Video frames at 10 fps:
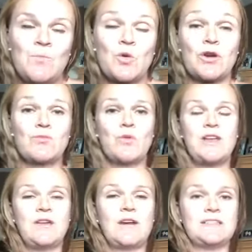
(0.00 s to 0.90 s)
Or what do
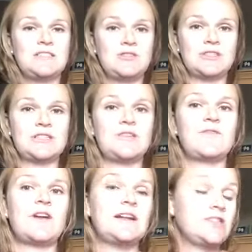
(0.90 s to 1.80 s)
you guys usually do
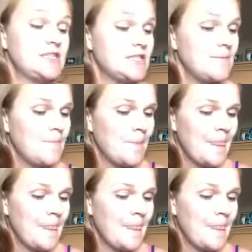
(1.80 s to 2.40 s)
for hydration?